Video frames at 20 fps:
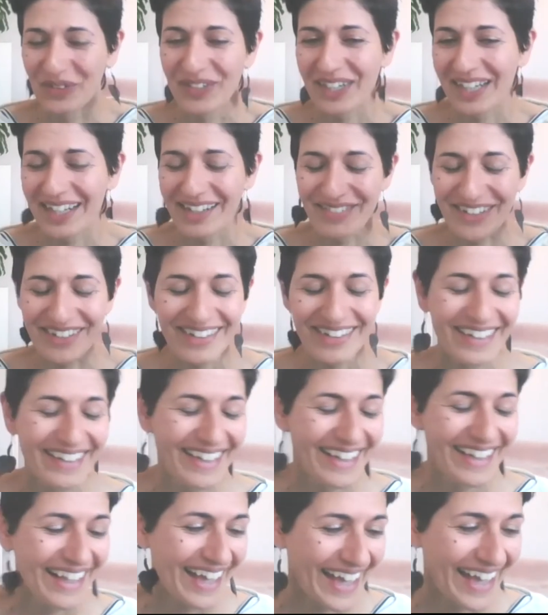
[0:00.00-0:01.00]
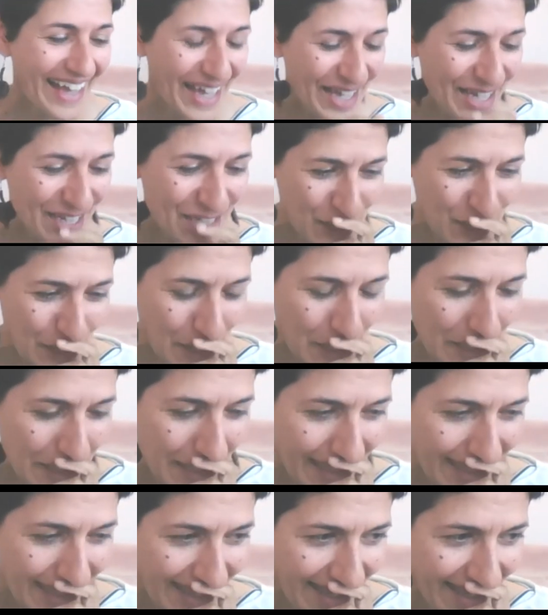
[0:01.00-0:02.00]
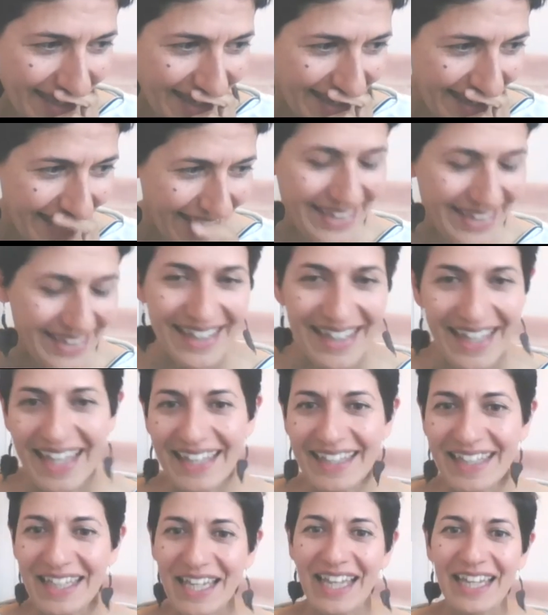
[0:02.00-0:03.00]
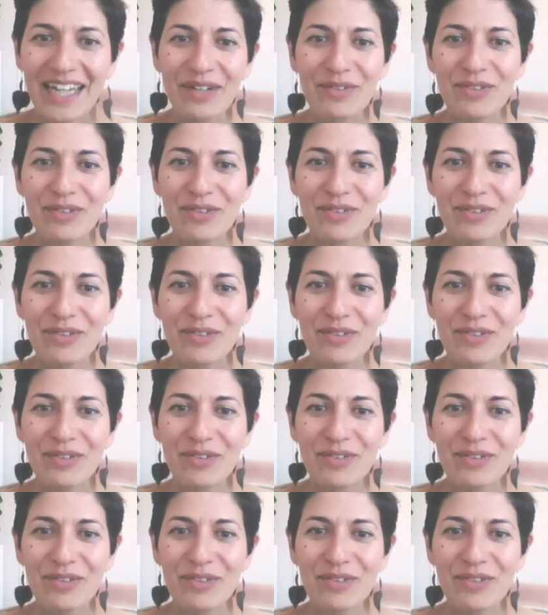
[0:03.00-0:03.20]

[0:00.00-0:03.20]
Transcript: whatever. And I